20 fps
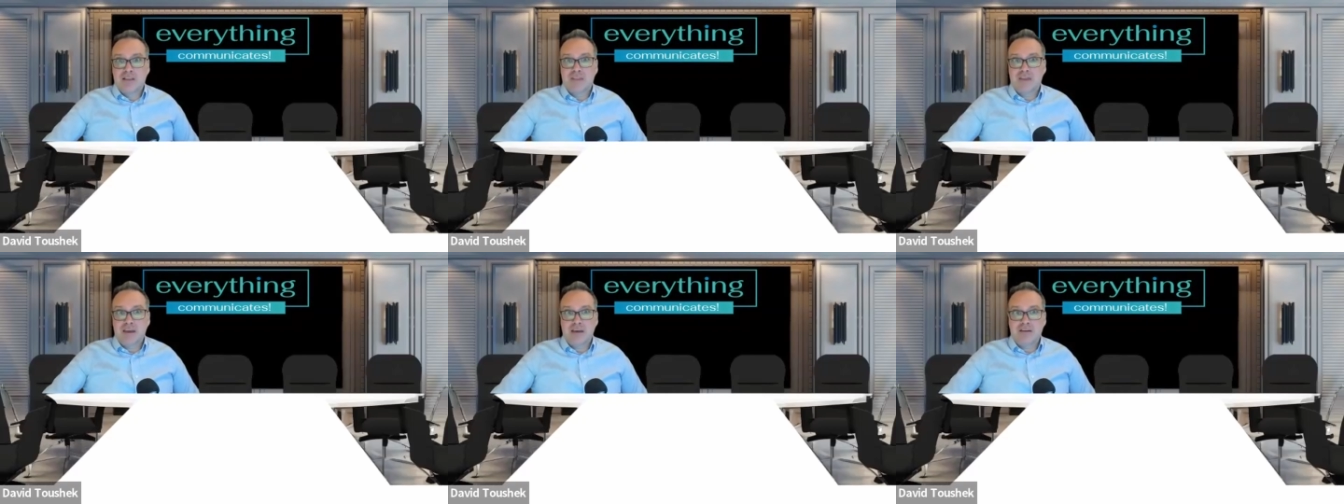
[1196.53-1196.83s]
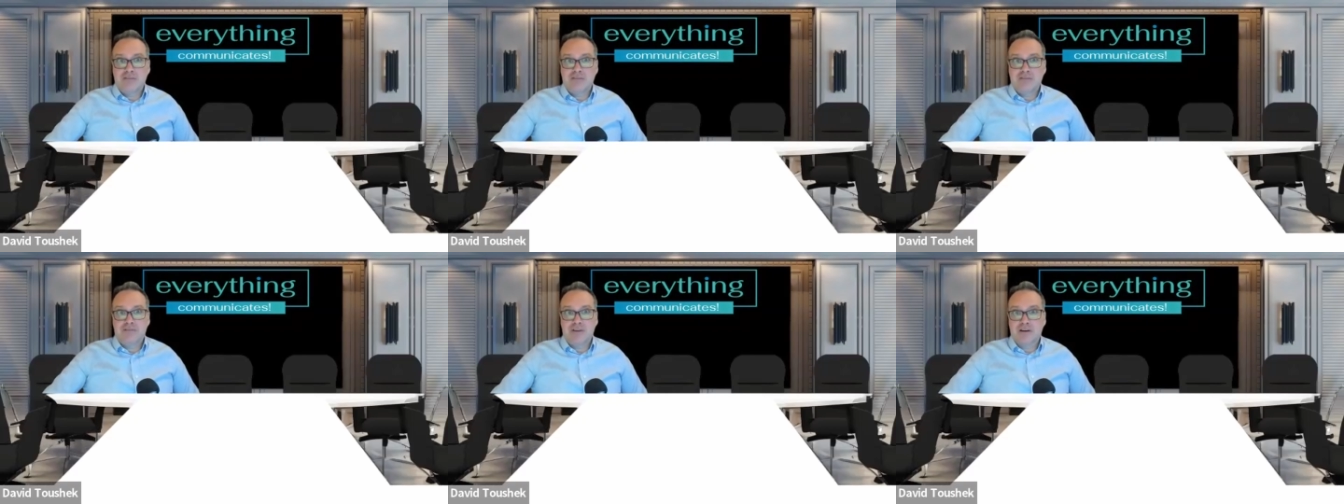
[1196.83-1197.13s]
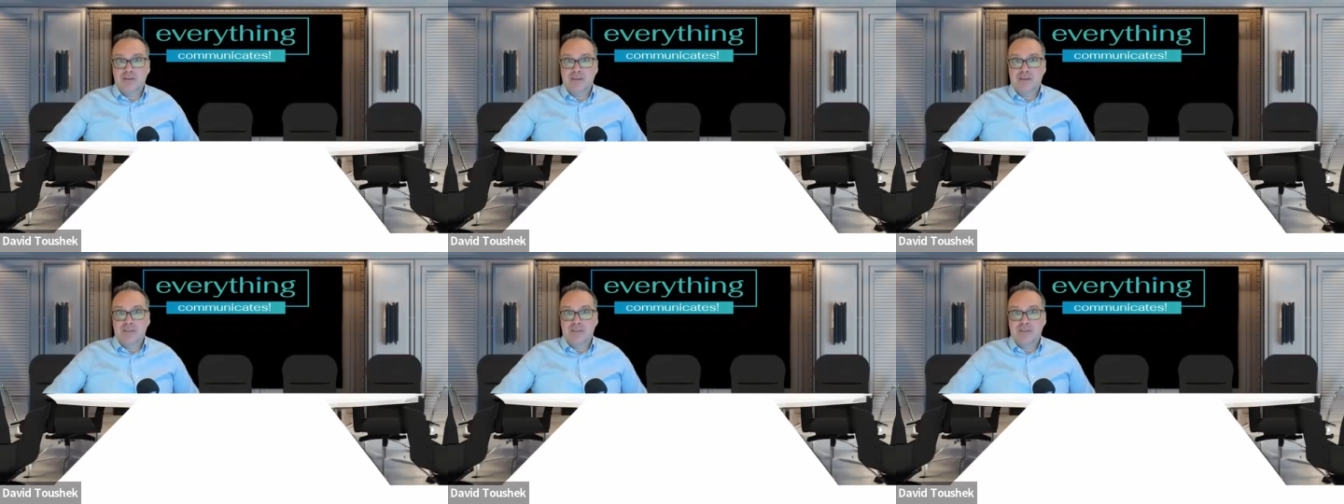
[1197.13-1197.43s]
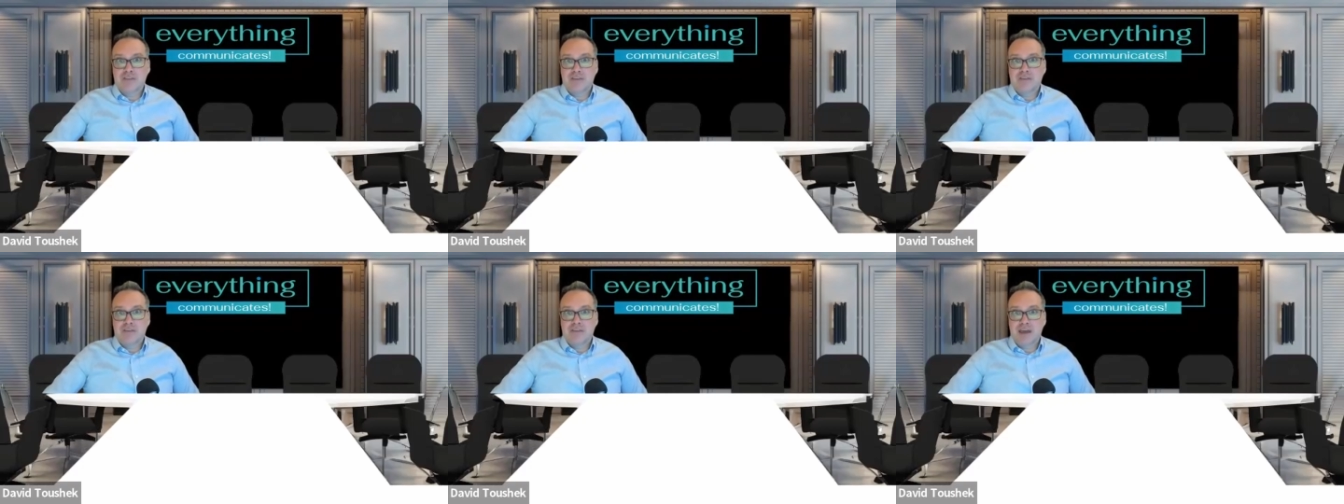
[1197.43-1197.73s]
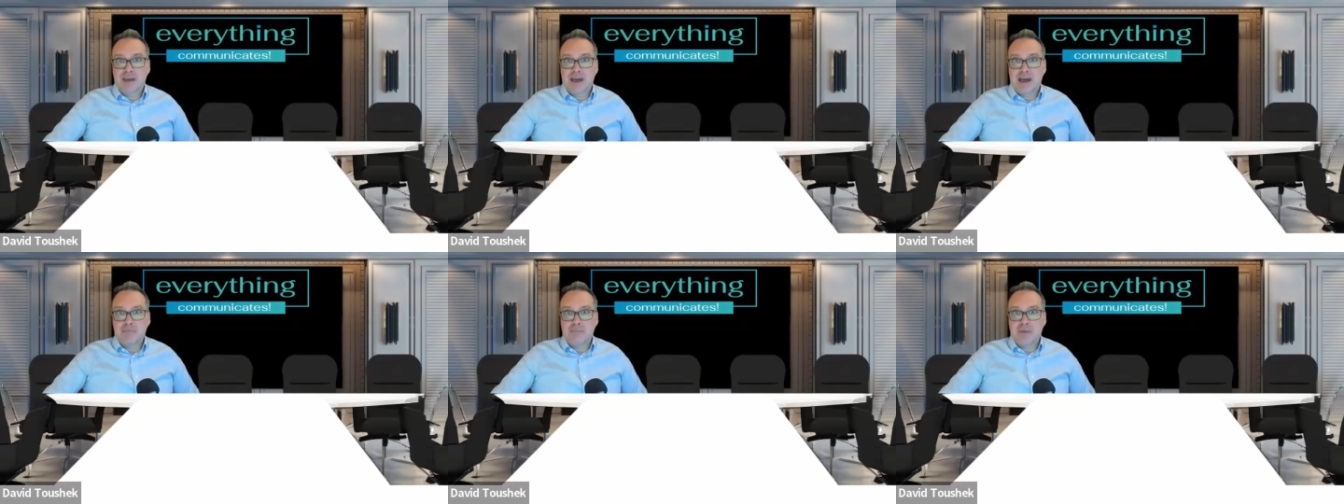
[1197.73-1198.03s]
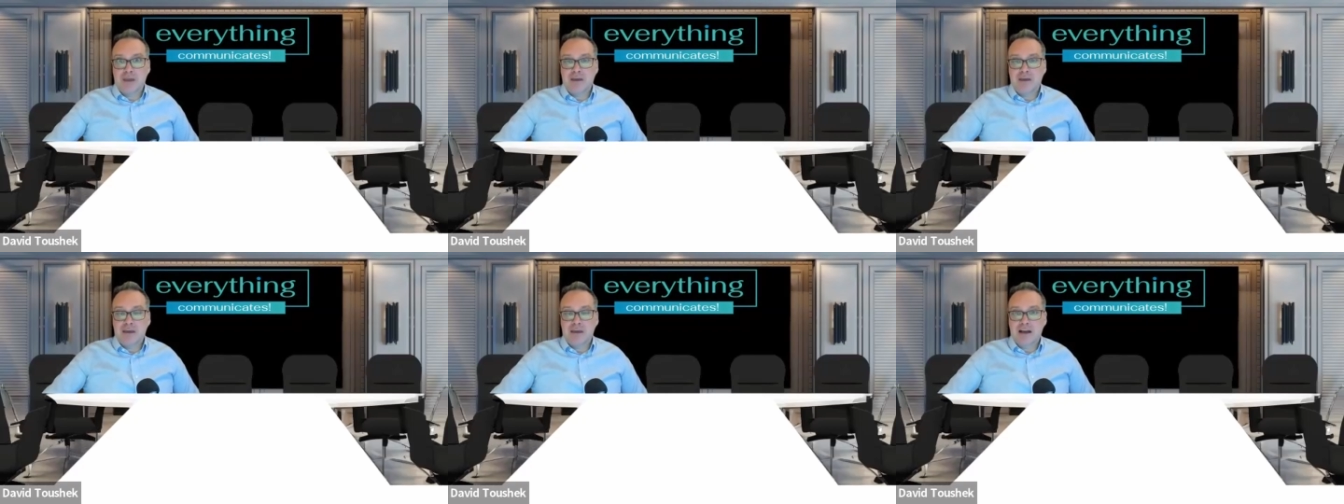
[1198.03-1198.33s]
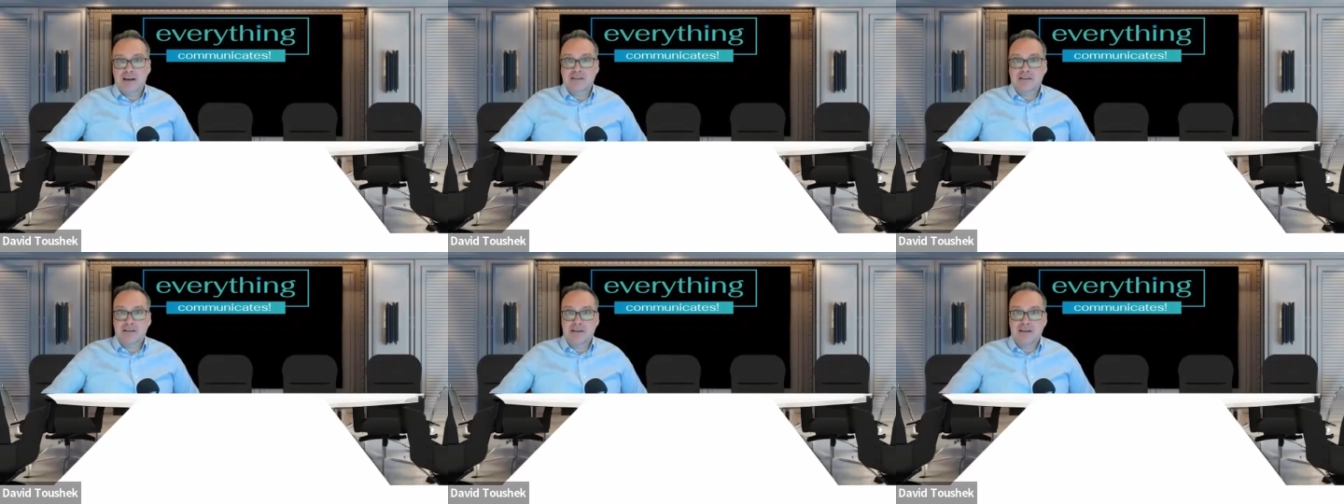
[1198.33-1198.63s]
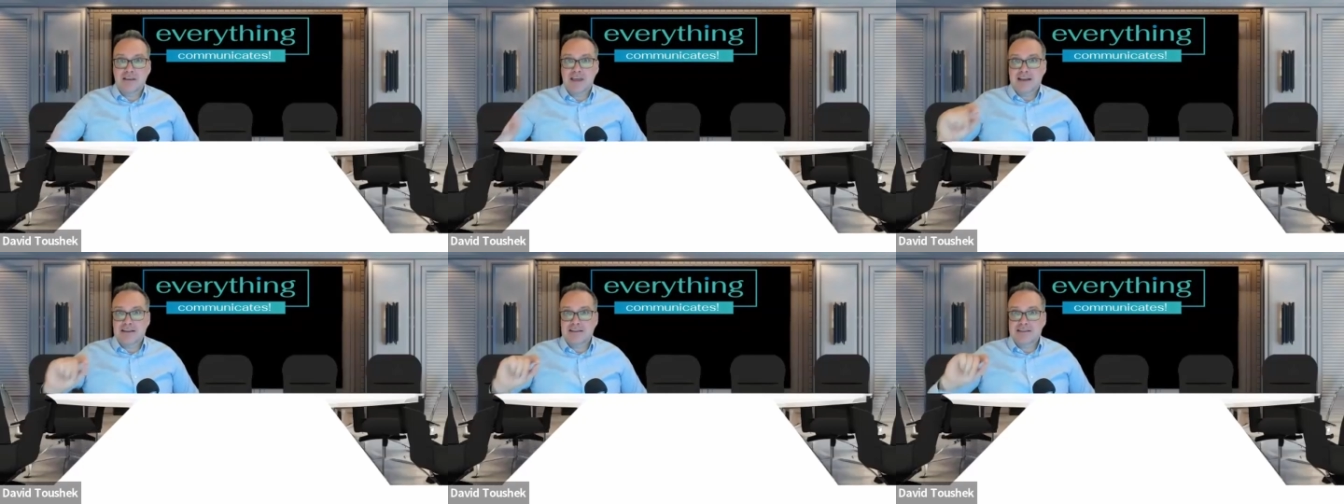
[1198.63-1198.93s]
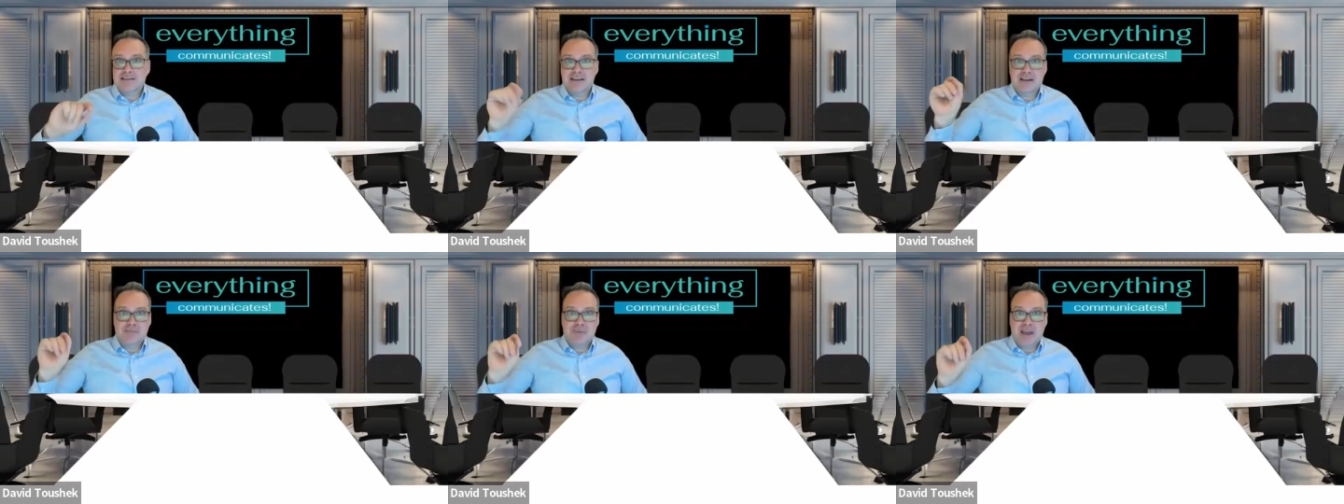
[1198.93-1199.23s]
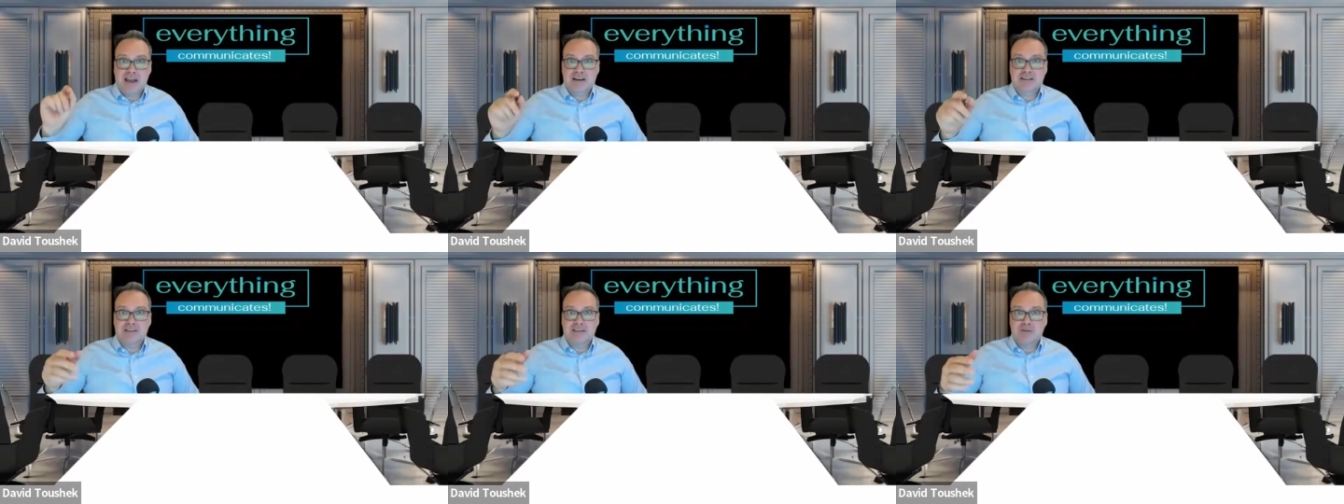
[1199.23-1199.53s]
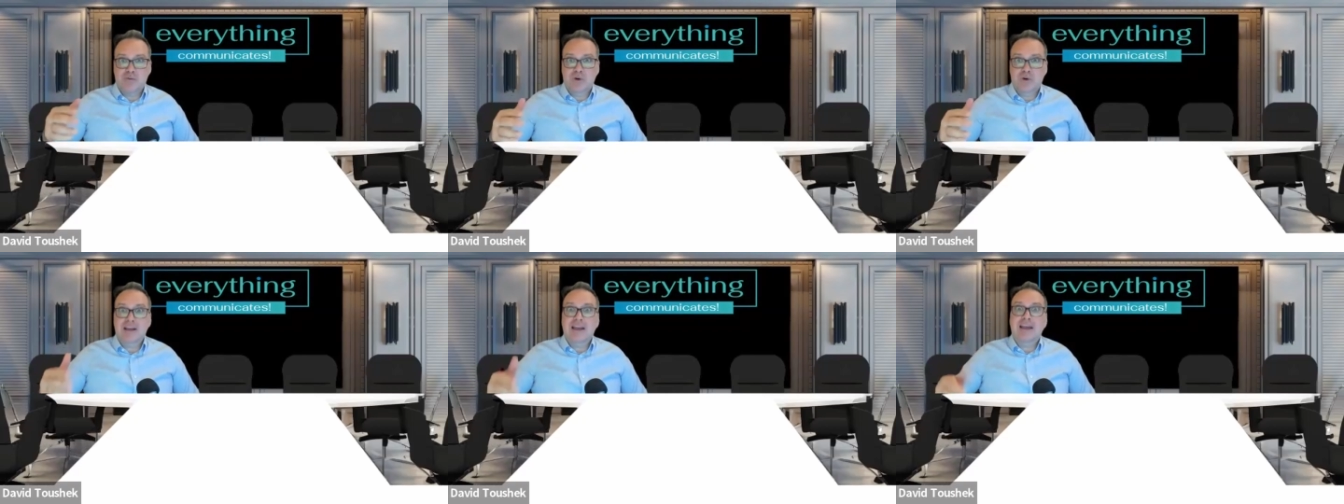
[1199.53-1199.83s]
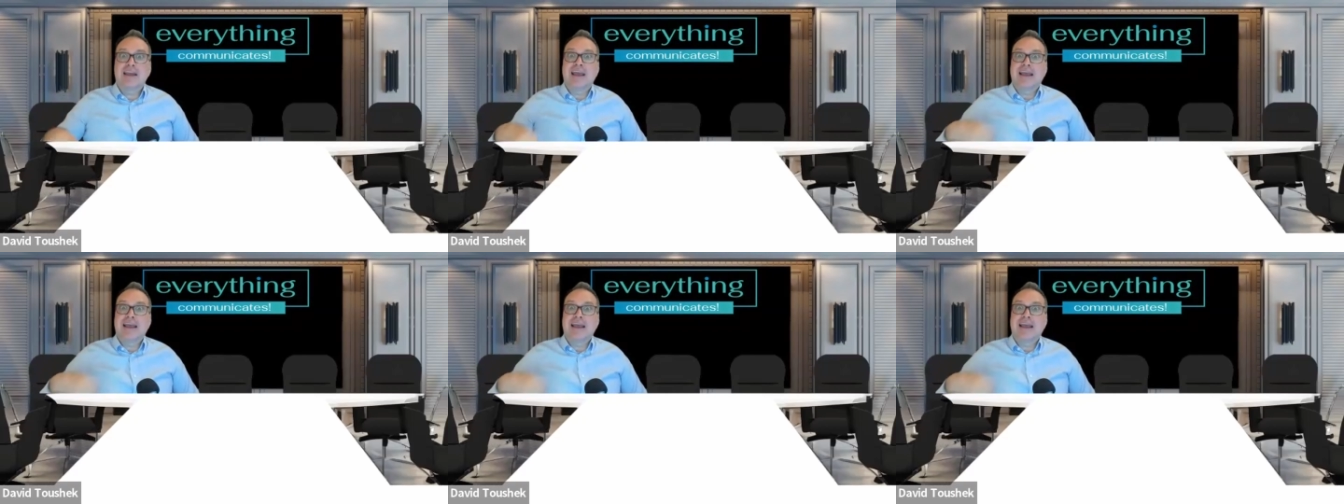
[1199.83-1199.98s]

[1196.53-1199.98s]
They fear that that tick may actually work